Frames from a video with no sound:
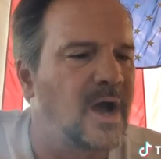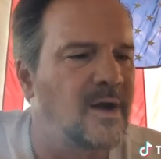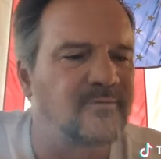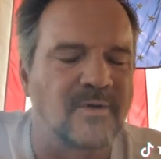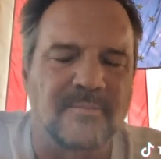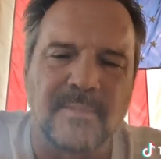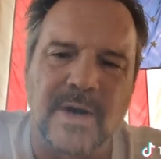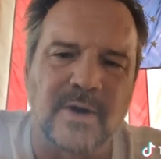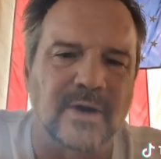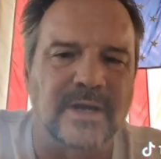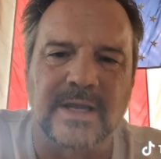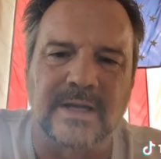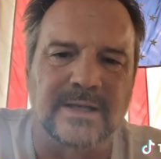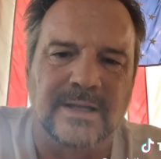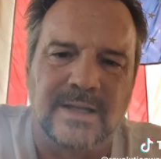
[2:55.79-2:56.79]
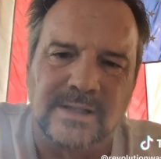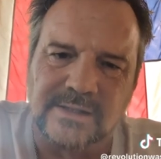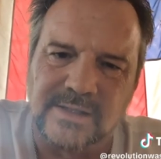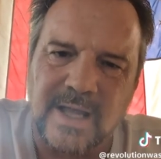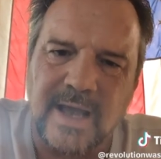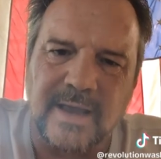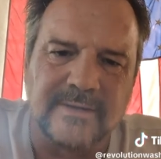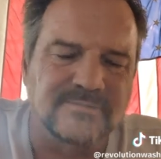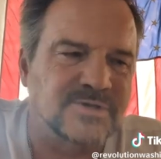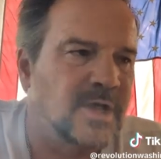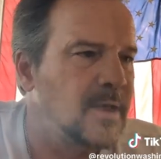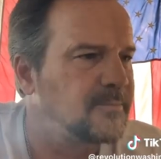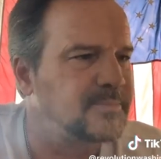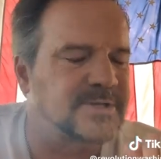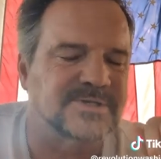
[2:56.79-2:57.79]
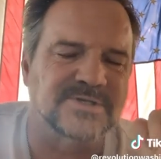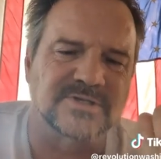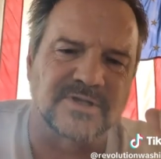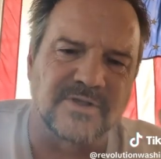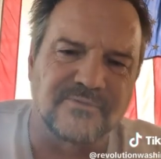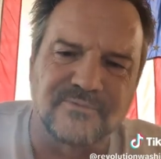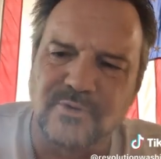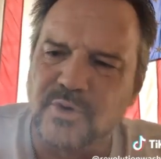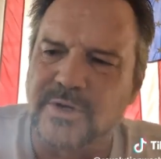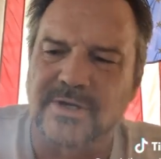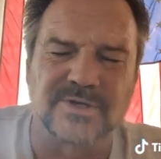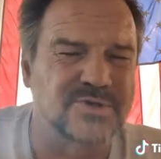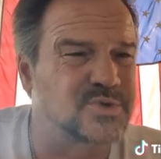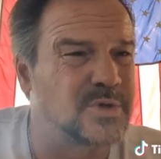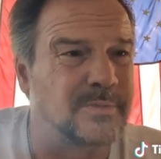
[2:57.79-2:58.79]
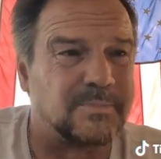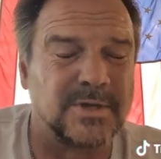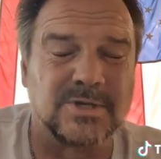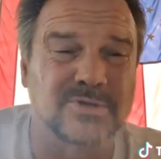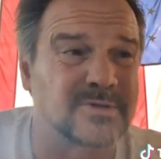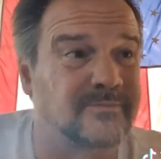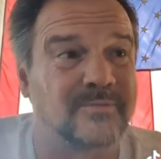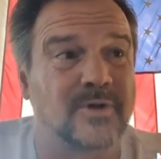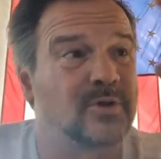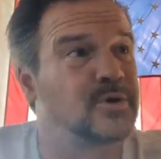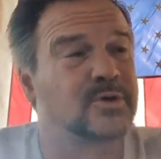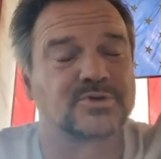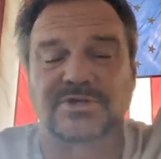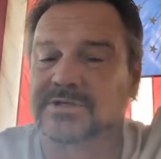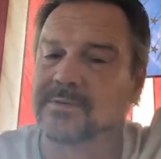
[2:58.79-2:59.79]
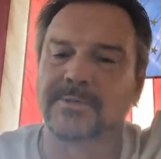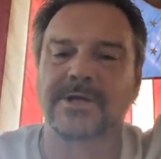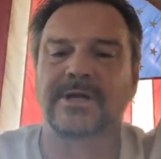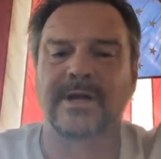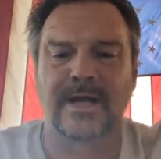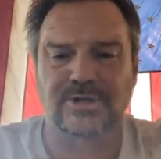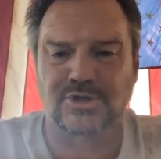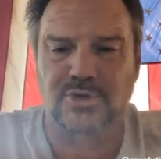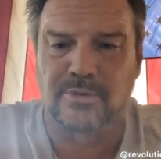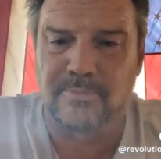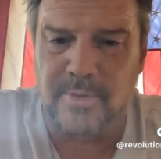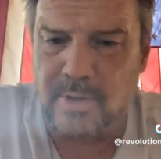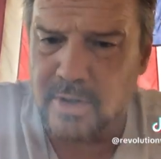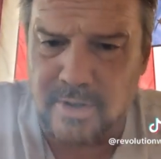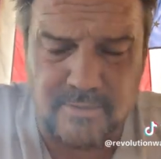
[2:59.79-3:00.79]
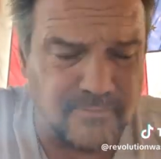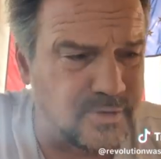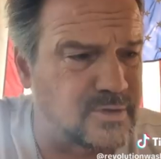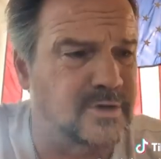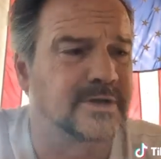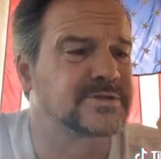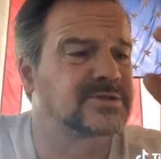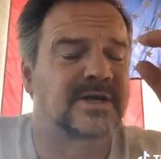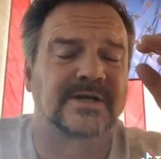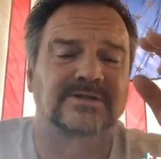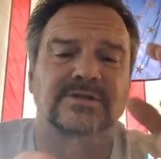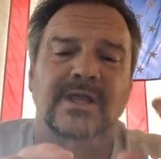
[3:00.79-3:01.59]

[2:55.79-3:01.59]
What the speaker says: of American lives. Pieces of the food industry, pieces of Yosemite National Park, for Christ's sakes.